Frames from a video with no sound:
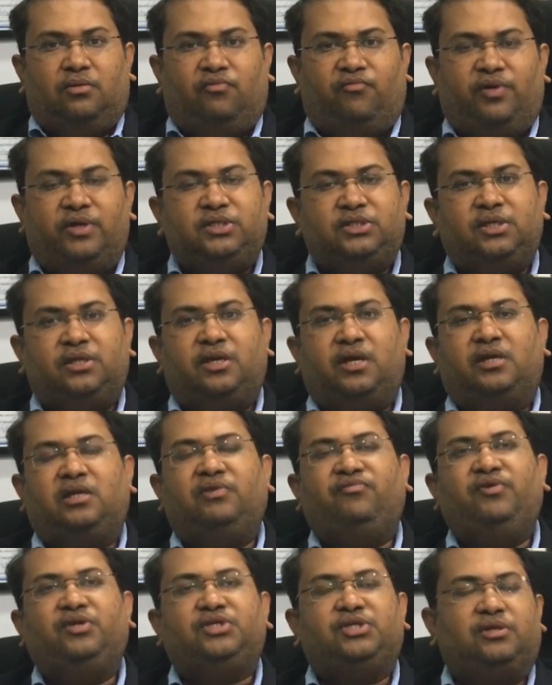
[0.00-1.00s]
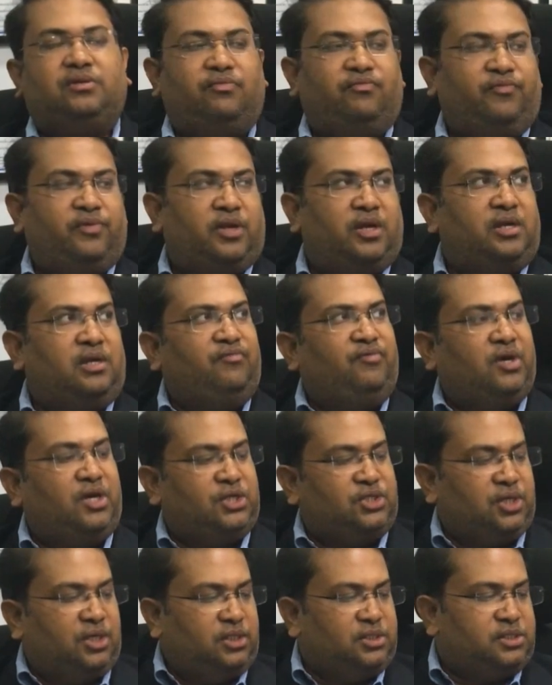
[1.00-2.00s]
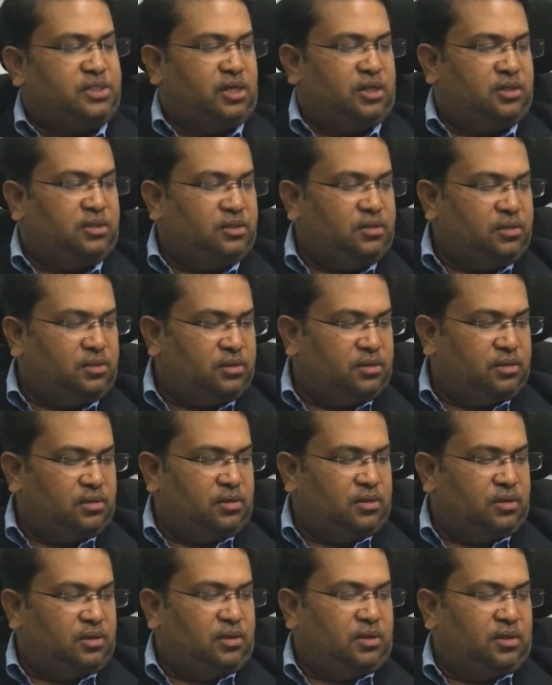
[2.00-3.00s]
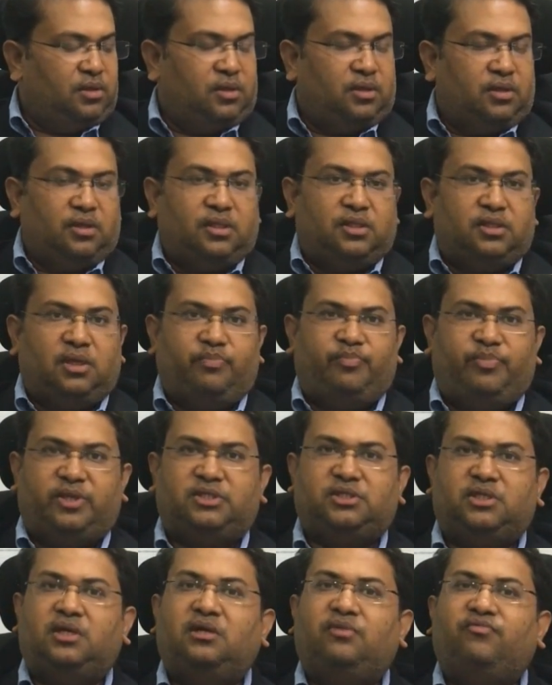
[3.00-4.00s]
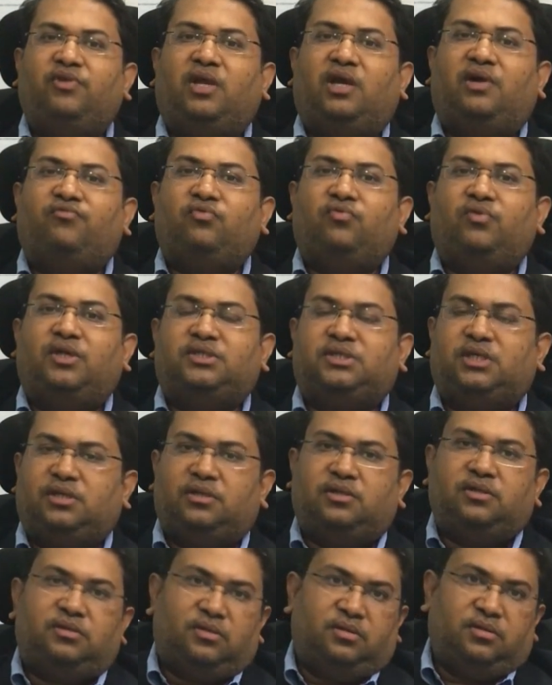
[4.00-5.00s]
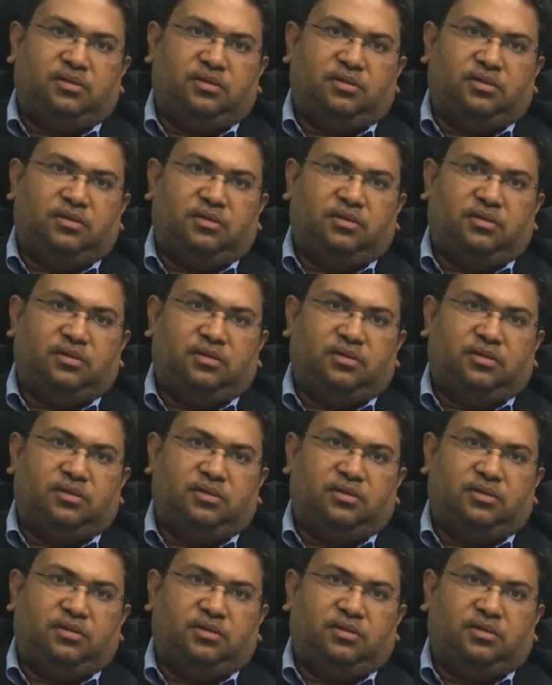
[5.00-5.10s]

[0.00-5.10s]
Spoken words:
Once the ratification is done, the President will have to assent